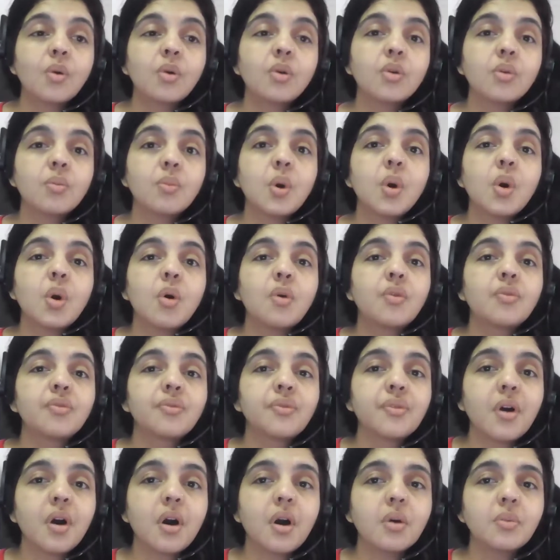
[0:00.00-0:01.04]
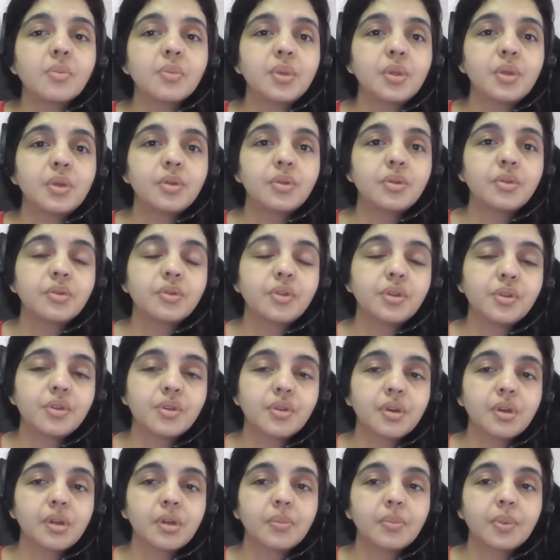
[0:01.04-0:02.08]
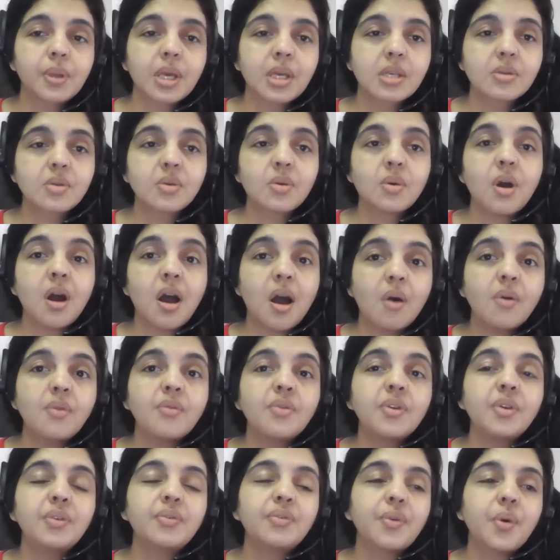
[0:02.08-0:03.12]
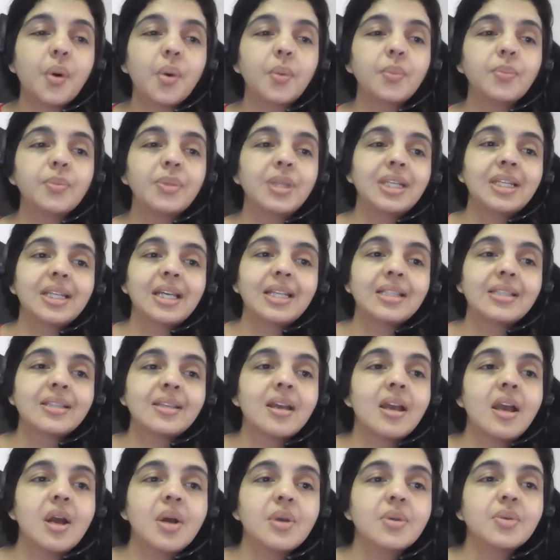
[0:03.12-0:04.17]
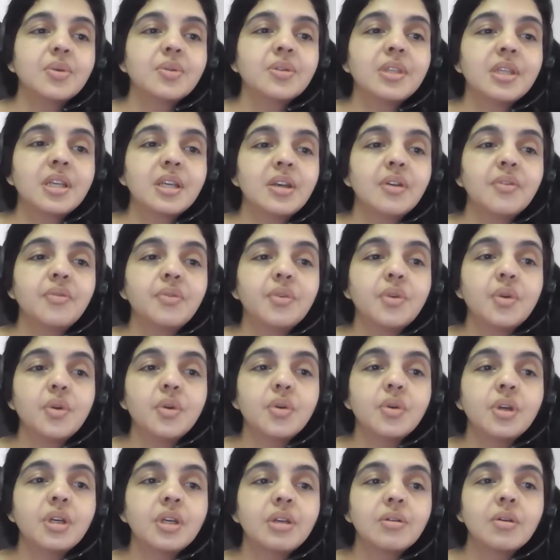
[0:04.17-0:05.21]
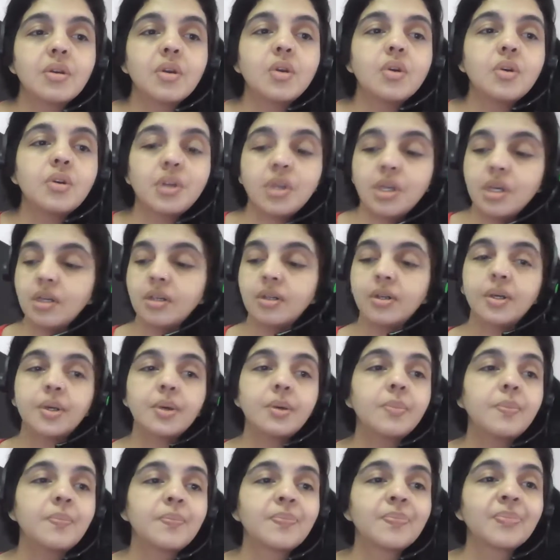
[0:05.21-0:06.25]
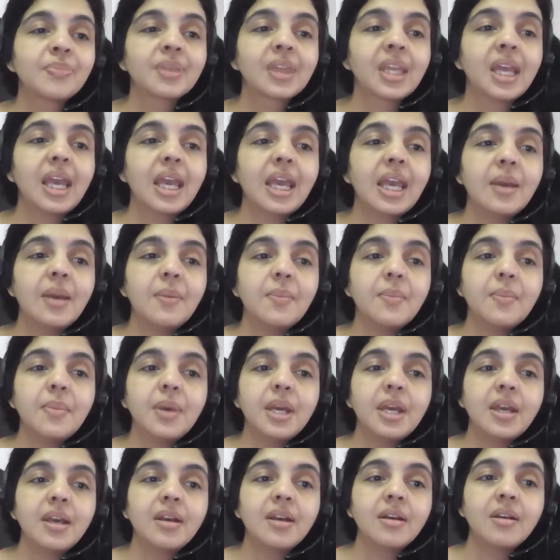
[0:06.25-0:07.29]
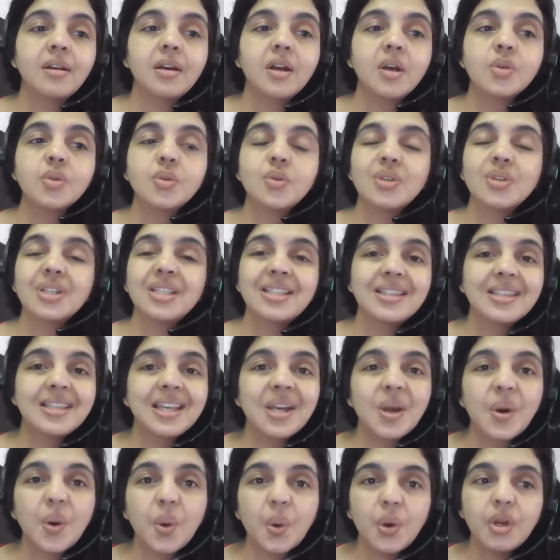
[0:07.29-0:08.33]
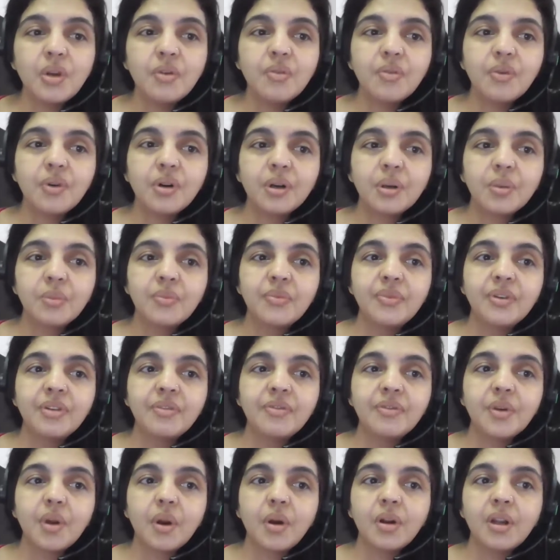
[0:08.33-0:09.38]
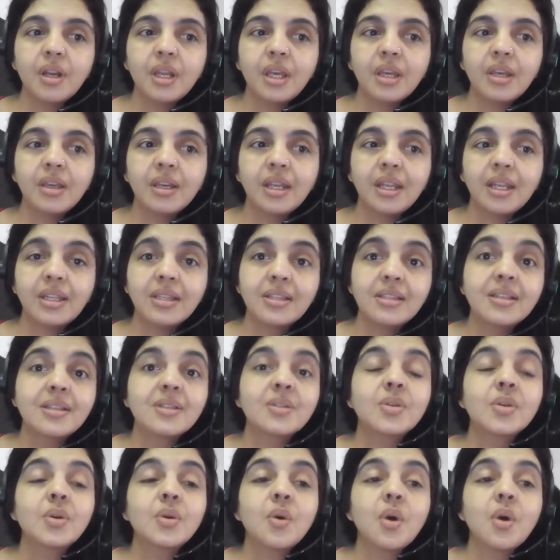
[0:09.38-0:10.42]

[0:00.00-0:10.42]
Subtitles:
comment on forme le conditionnel présent, how we form the tense. So see, if you look here, aimer, so it's the whole verb, we've not taken anything